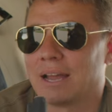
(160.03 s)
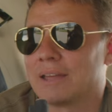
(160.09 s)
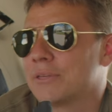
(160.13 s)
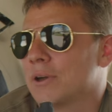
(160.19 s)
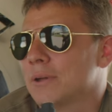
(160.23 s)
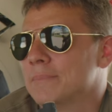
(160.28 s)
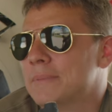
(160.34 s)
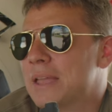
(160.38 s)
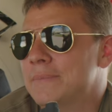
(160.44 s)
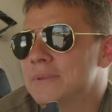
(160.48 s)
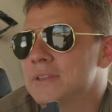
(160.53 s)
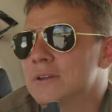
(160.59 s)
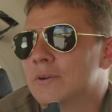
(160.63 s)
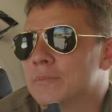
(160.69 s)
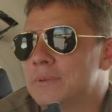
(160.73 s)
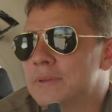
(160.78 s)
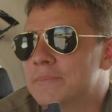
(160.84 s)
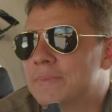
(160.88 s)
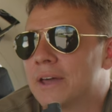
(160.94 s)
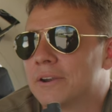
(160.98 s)
I thought maybe it would
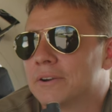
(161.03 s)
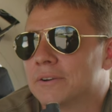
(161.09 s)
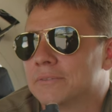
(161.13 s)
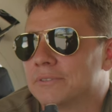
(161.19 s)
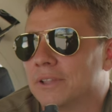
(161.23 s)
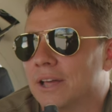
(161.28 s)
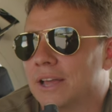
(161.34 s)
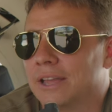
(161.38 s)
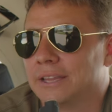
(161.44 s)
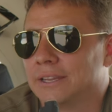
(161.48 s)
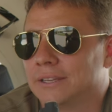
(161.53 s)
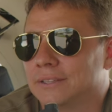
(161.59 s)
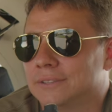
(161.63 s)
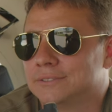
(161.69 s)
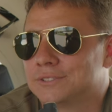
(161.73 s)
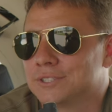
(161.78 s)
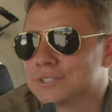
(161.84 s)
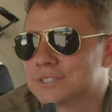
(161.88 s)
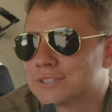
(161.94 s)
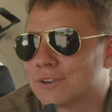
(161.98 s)
be better flying
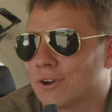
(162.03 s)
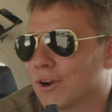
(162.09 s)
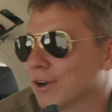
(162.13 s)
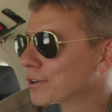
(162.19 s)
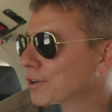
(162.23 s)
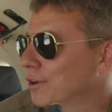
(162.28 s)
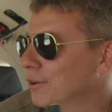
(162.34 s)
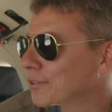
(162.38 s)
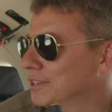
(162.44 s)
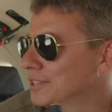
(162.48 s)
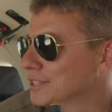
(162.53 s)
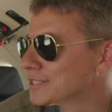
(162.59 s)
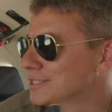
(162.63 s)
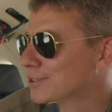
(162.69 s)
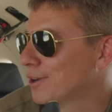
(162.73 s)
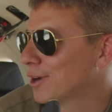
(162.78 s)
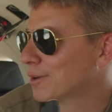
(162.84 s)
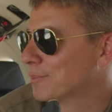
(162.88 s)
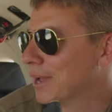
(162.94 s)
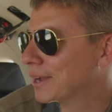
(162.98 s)
just cargo that doesn't
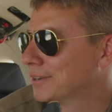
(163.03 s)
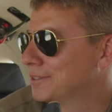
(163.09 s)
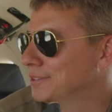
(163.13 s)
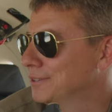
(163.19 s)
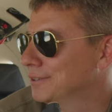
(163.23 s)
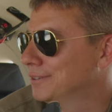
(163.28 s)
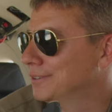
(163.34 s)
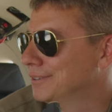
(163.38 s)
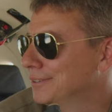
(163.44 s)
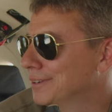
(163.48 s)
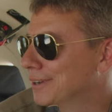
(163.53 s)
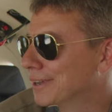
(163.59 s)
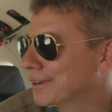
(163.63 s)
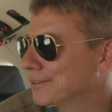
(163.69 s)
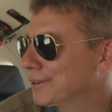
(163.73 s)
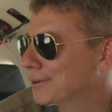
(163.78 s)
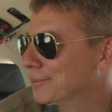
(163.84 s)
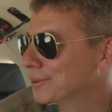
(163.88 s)
talk back to you. I don't know.